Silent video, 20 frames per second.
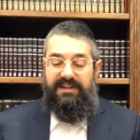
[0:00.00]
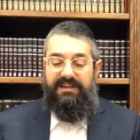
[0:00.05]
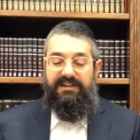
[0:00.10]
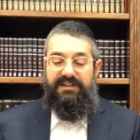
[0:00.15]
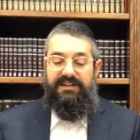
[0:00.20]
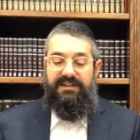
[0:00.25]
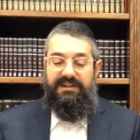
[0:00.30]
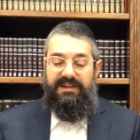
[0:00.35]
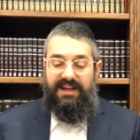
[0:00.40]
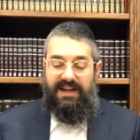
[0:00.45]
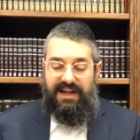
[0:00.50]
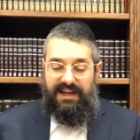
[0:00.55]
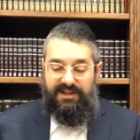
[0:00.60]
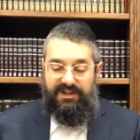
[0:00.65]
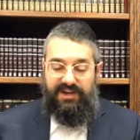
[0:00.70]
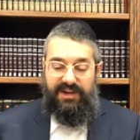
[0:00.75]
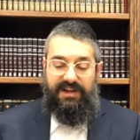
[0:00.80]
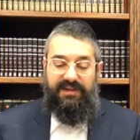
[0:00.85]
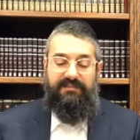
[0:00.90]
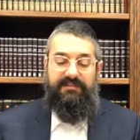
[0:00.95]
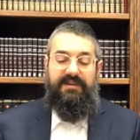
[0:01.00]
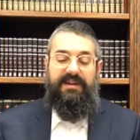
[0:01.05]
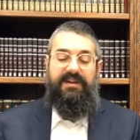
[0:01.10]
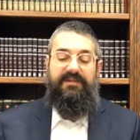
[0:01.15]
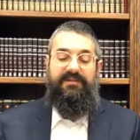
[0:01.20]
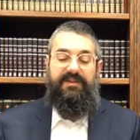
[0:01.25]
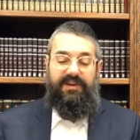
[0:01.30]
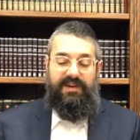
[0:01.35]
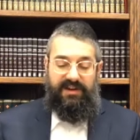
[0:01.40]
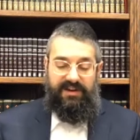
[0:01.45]
yirei Hashem
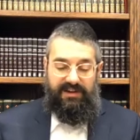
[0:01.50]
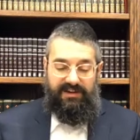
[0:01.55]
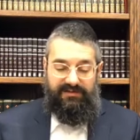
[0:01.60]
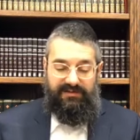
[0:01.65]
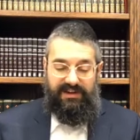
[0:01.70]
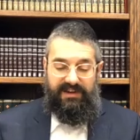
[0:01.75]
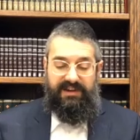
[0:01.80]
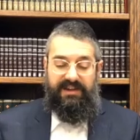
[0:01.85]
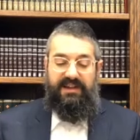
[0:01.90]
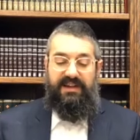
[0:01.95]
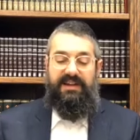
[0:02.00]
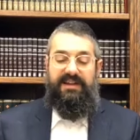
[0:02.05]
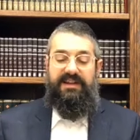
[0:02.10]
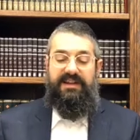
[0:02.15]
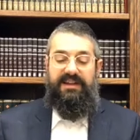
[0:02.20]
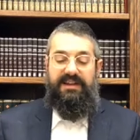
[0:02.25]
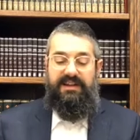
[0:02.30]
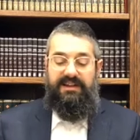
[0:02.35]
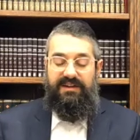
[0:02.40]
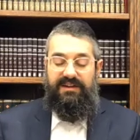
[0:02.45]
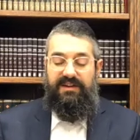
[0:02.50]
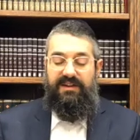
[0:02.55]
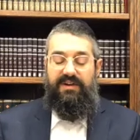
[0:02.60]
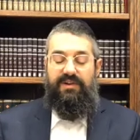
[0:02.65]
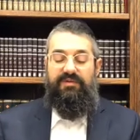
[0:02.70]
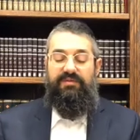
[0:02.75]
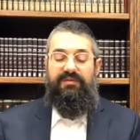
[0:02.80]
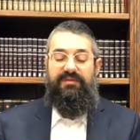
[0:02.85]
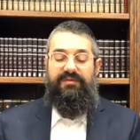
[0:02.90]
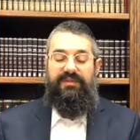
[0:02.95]
ve'eyaveh, he
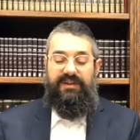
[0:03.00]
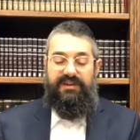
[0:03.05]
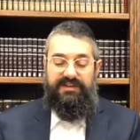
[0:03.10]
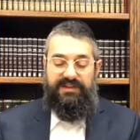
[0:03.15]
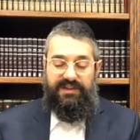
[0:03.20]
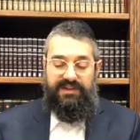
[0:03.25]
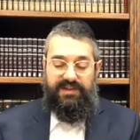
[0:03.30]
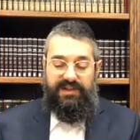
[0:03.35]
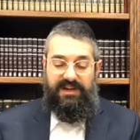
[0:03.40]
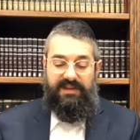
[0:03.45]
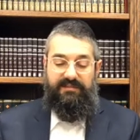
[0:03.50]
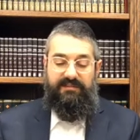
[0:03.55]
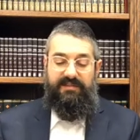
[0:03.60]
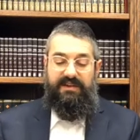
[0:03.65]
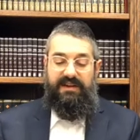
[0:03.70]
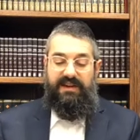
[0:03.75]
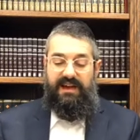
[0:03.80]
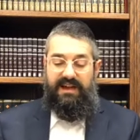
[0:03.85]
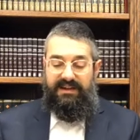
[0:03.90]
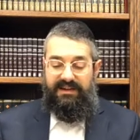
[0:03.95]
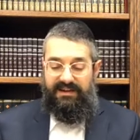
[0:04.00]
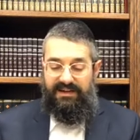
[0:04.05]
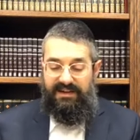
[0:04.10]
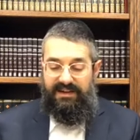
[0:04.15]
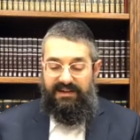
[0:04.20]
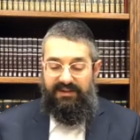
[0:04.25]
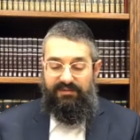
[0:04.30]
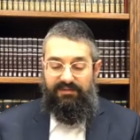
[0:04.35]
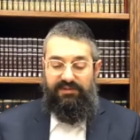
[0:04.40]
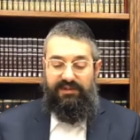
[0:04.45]
who reveres Hashem and
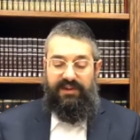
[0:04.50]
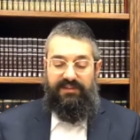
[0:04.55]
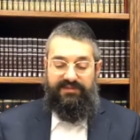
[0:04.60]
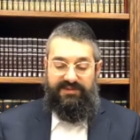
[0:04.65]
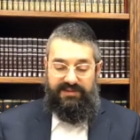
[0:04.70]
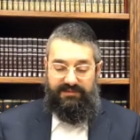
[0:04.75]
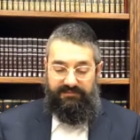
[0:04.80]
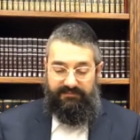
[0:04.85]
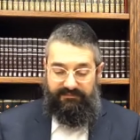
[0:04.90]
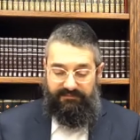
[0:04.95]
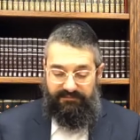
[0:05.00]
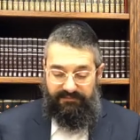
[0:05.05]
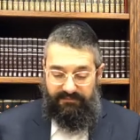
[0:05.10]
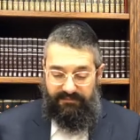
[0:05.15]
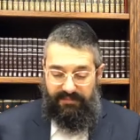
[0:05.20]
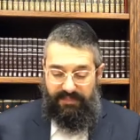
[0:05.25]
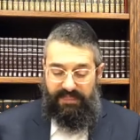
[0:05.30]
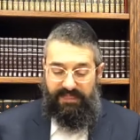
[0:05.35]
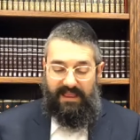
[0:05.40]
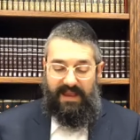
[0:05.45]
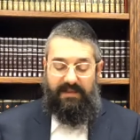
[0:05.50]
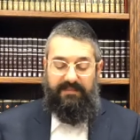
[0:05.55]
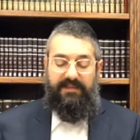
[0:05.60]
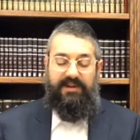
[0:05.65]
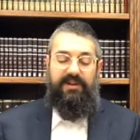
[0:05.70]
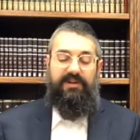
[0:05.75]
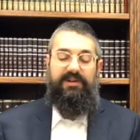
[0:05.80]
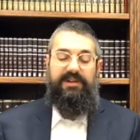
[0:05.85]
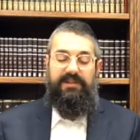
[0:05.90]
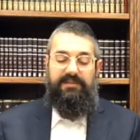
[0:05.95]
he who loves him. I'm going
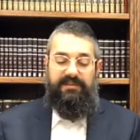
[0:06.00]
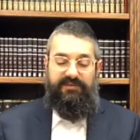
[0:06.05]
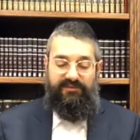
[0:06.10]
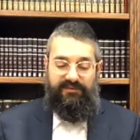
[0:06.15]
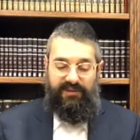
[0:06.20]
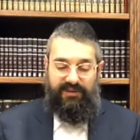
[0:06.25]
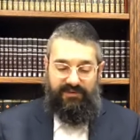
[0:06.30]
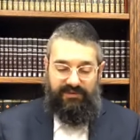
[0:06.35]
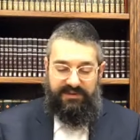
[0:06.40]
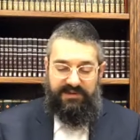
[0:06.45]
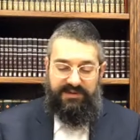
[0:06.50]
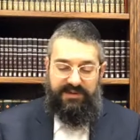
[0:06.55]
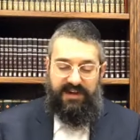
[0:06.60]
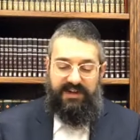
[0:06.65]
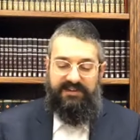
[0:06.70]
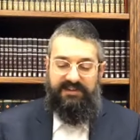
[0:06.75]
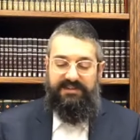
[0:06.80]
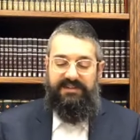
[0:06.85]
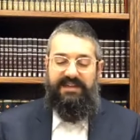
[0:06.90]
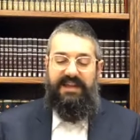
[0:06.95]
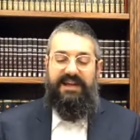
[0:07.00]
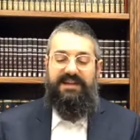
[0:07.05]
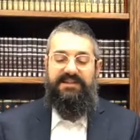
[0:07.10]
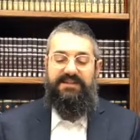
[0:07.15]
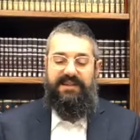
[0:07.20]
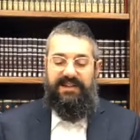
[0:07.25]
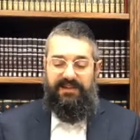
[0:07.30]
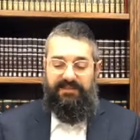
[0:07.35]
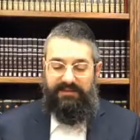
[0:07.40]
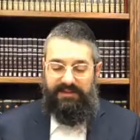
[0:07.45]
to go a little bit further inside the
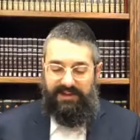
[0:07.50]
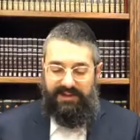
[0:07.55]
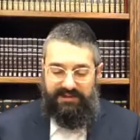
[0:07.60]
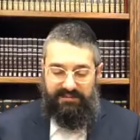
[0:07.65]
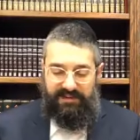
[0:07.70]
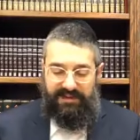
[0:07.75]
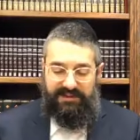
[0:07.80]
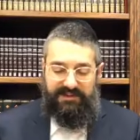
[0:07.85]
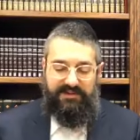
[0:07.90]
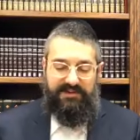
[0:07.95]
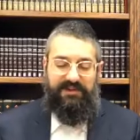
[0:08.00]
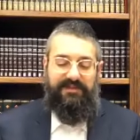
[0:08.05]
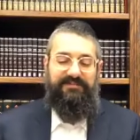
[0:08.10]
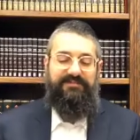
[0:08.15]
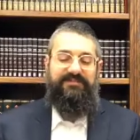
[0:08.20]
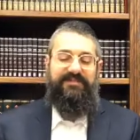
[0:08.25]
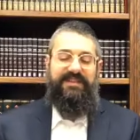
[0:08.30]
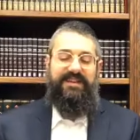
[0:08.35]
text and then we're going to explain this all.